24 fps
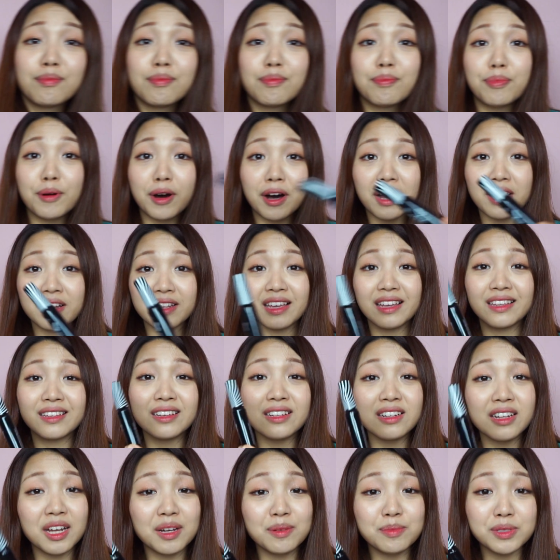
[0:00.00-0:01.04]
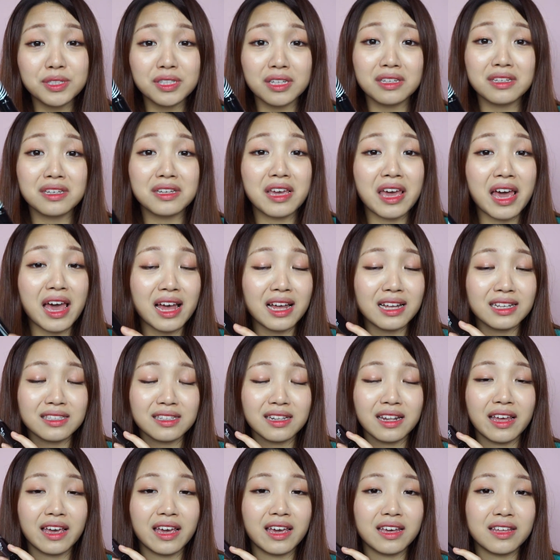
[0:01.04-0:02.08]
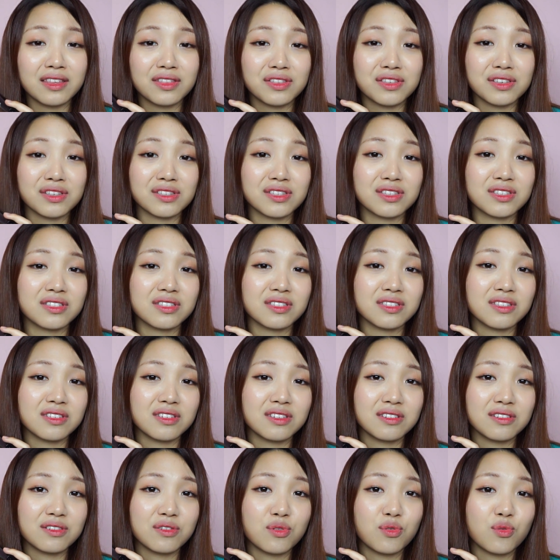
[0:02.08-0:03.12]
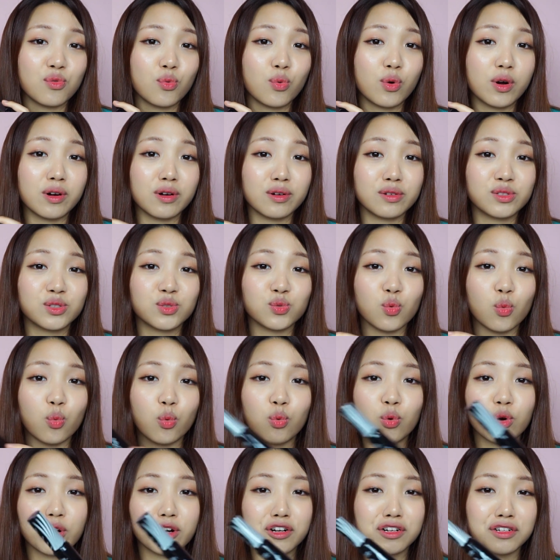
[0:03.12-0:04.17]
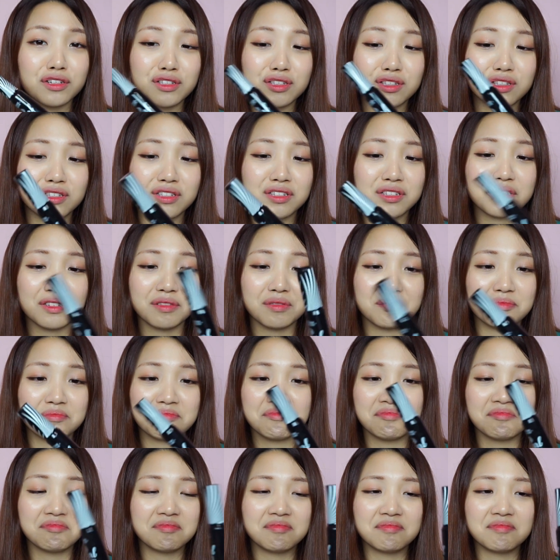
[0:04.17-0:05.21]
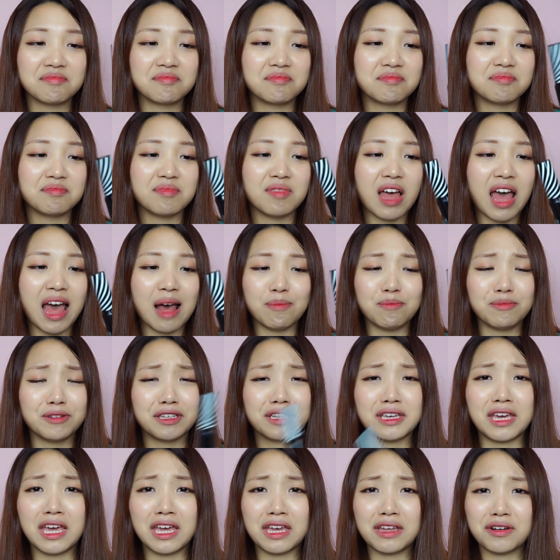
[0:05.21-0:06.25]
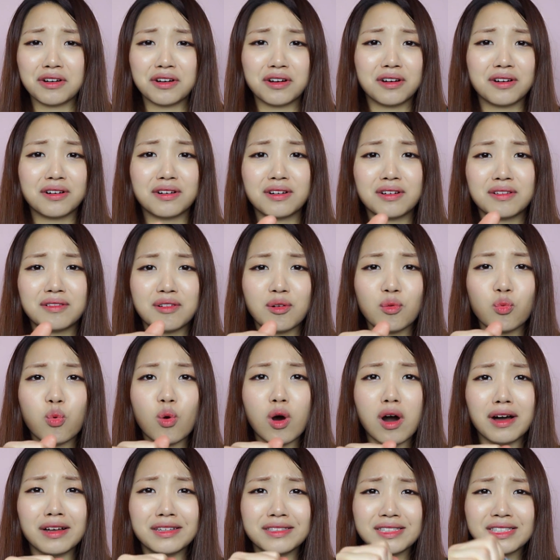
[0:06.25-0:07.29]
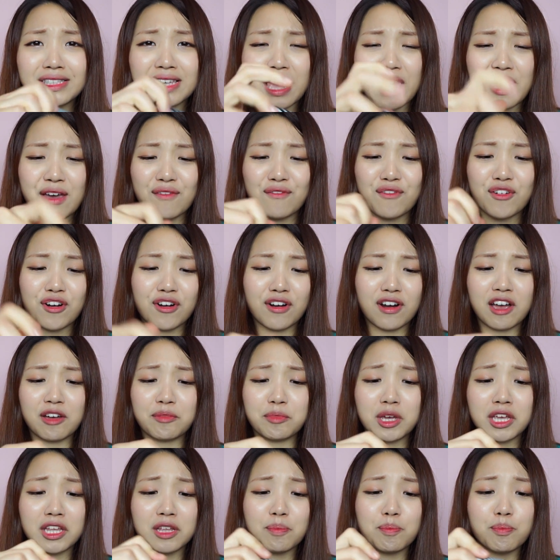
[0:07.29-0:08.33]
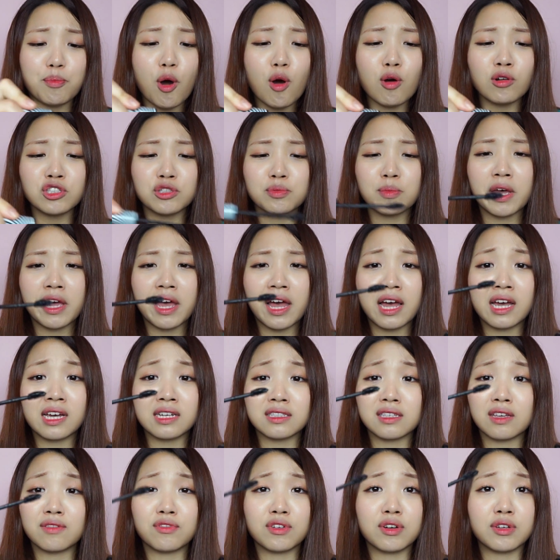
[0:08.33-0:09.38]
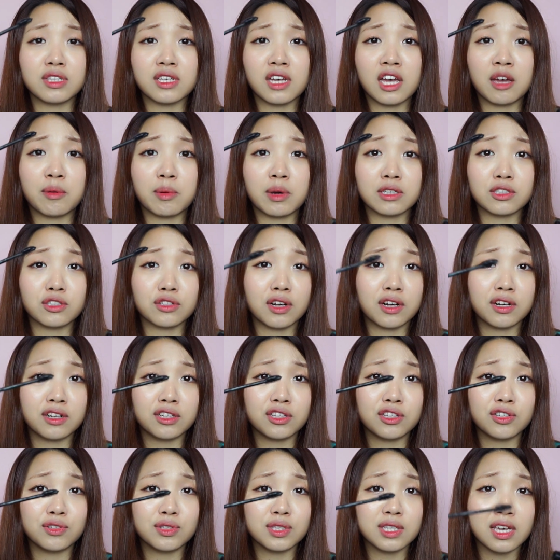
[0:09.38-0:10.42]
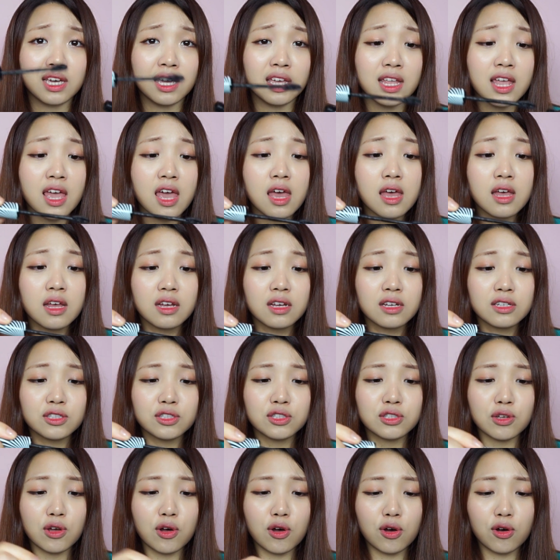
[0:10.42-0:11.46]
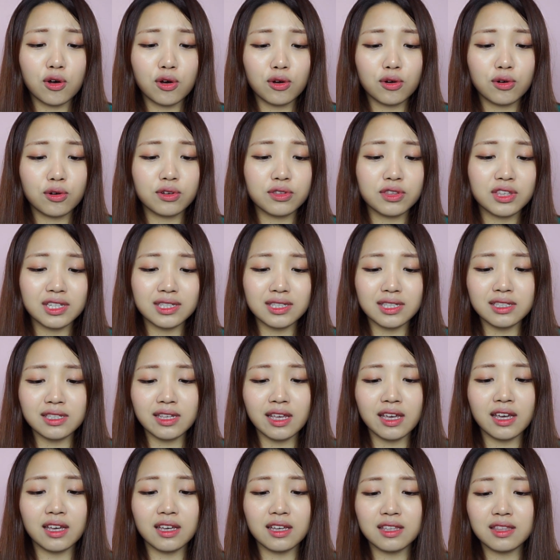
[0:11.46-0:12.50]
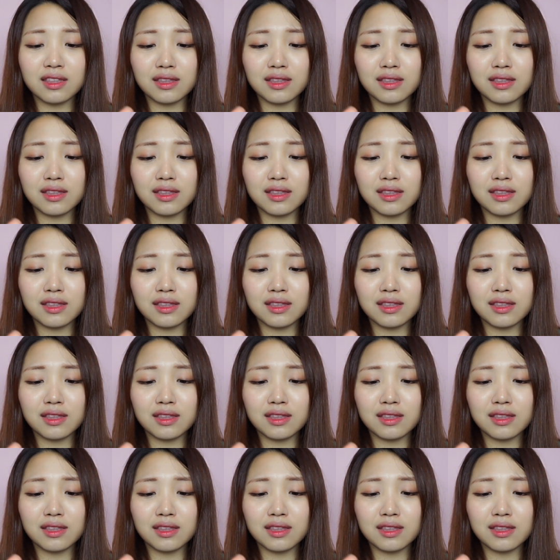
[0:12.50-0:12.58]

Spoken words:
but it comes and it has like this world's worst applicator wand ever. I mean, it pokes my eyes every time I try to use it. So this is like,